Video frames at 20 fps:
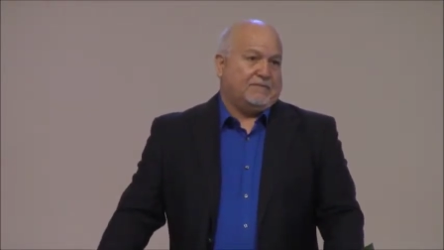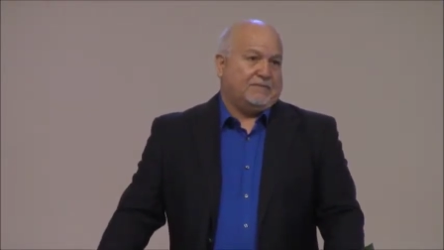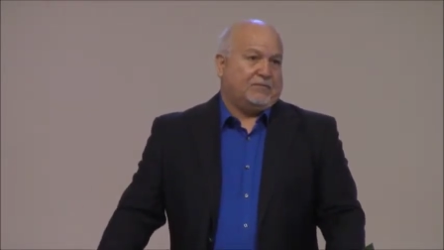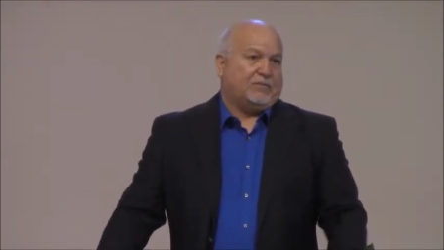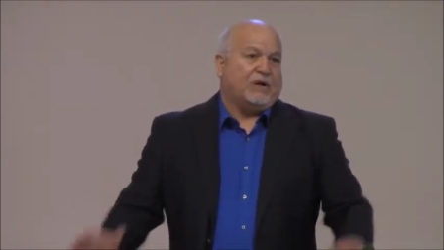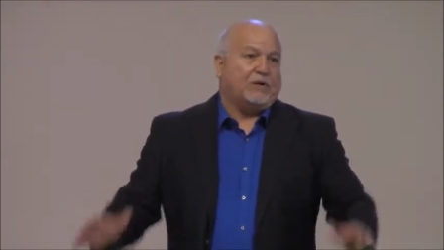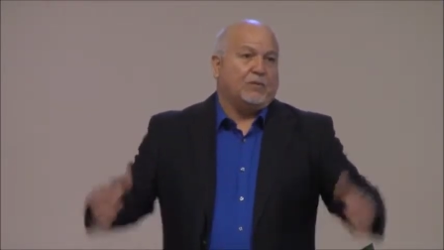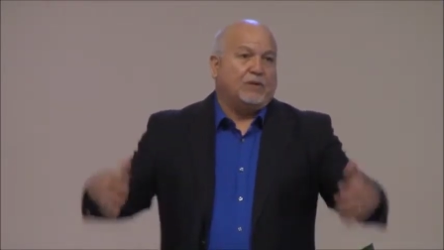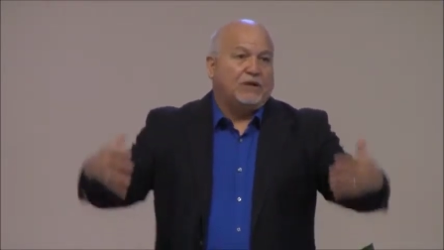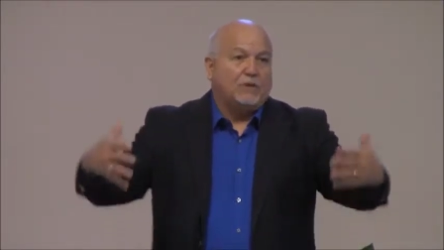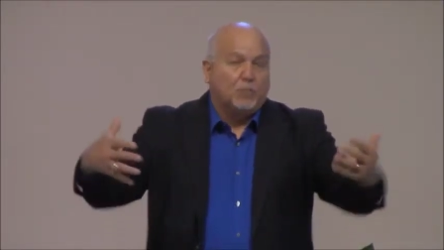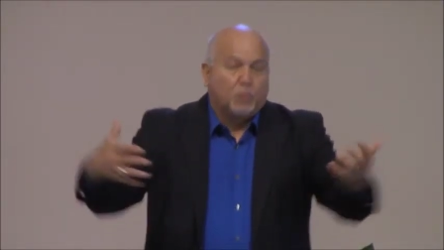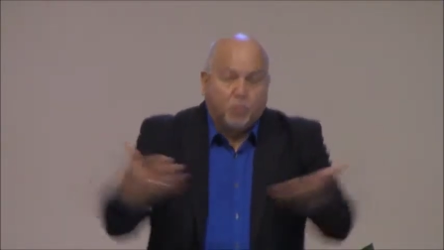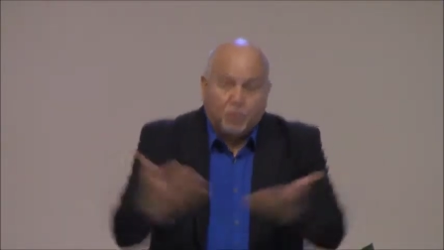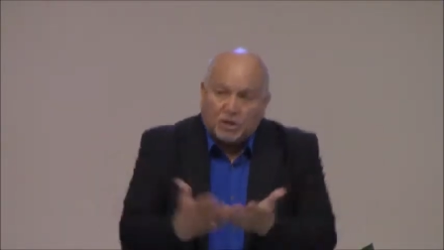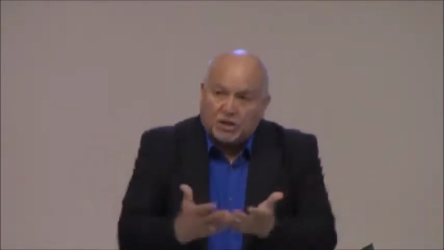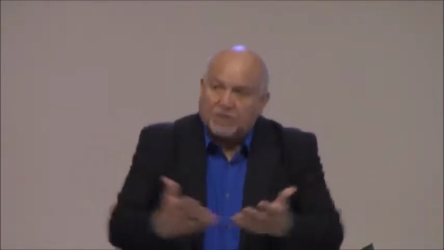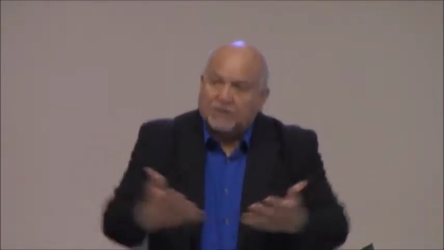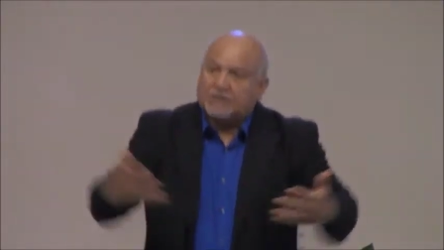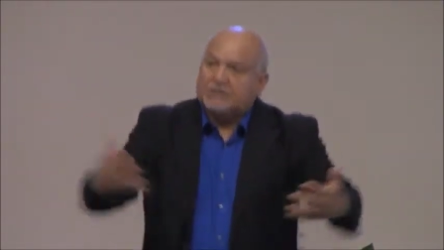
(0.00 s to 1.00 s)
when we
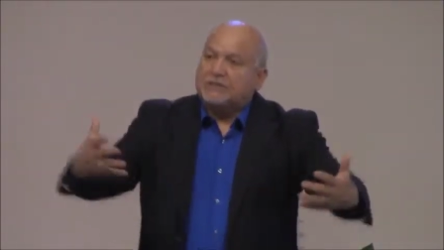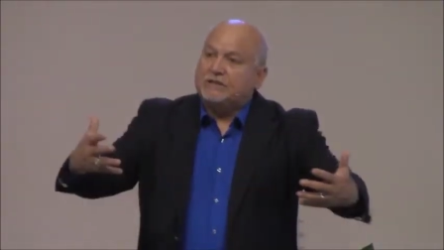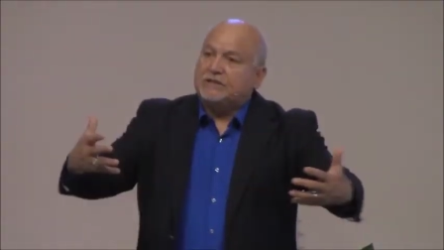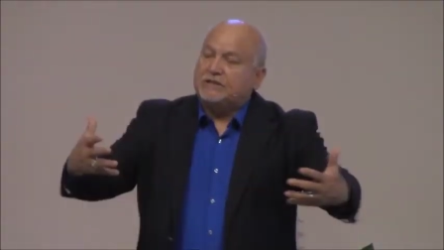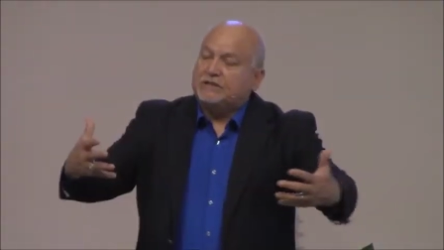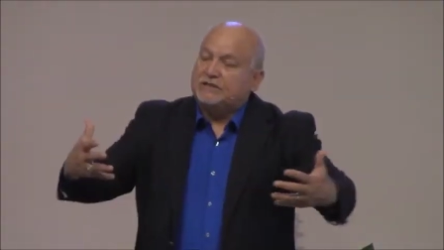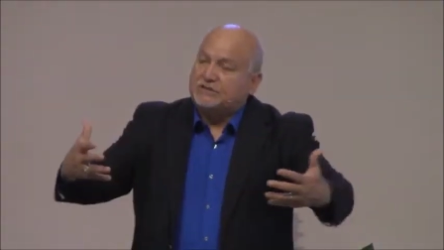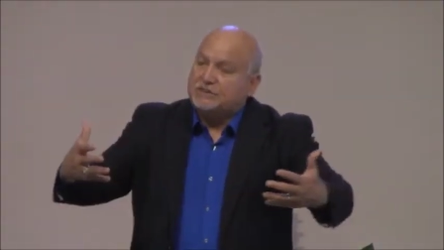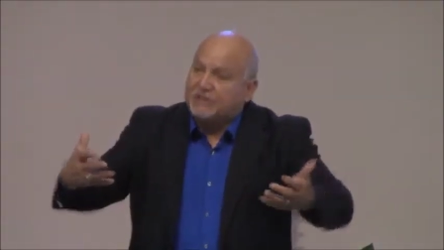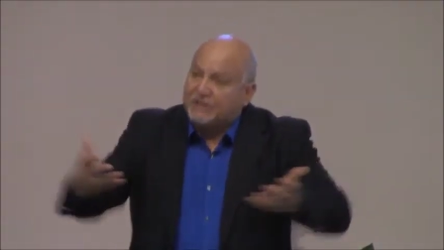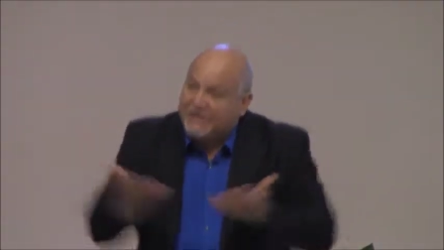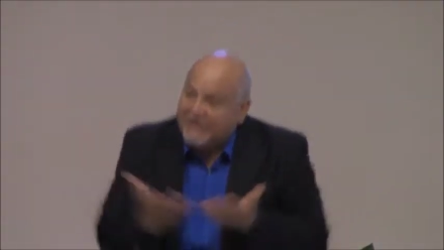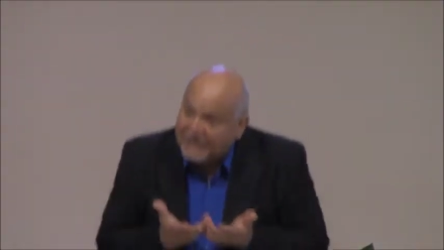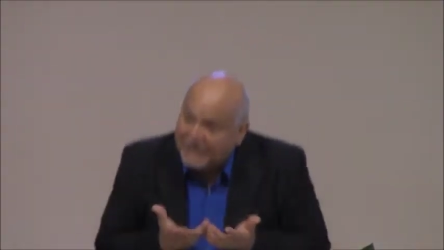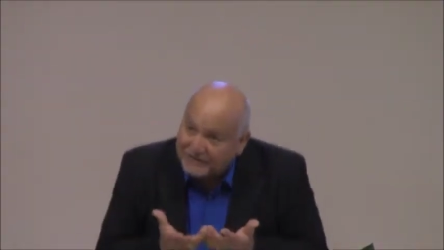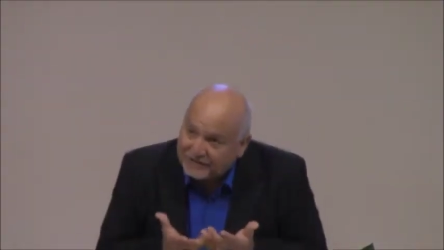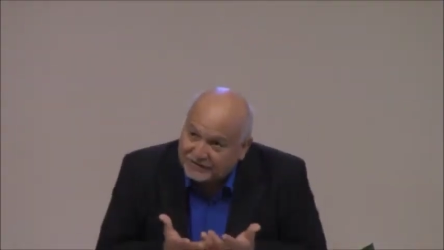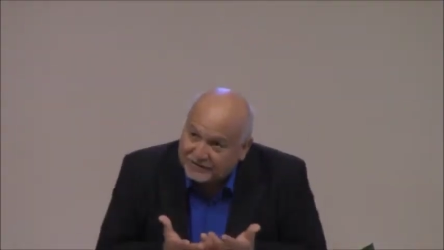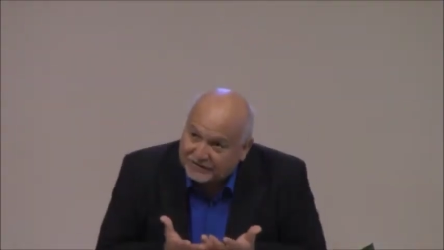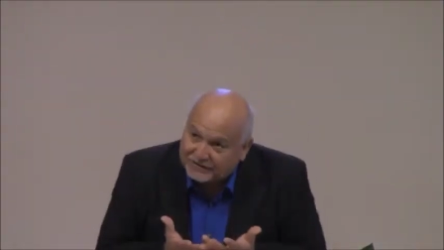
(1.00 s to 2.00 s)
work
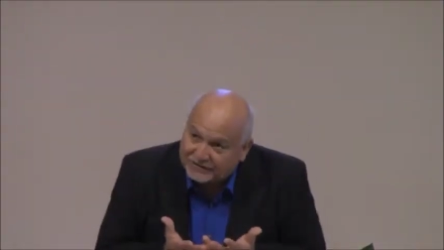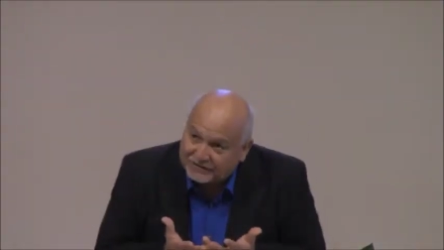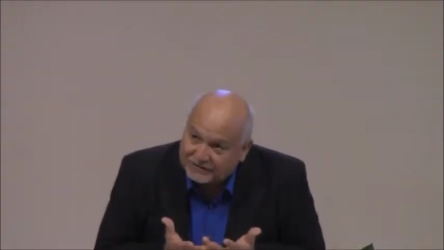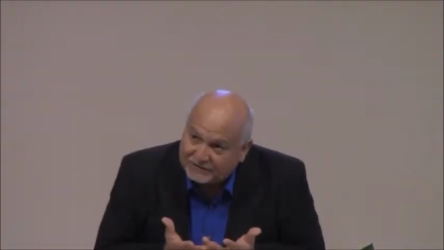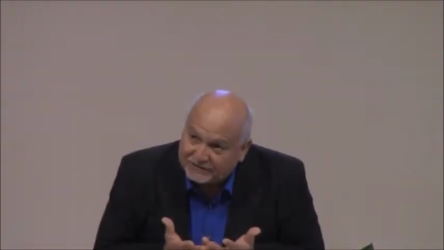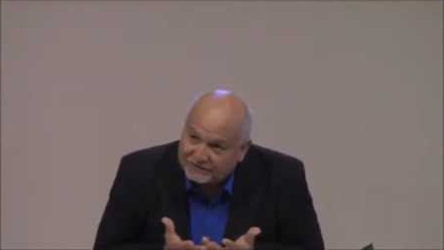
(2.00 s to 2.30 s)
together.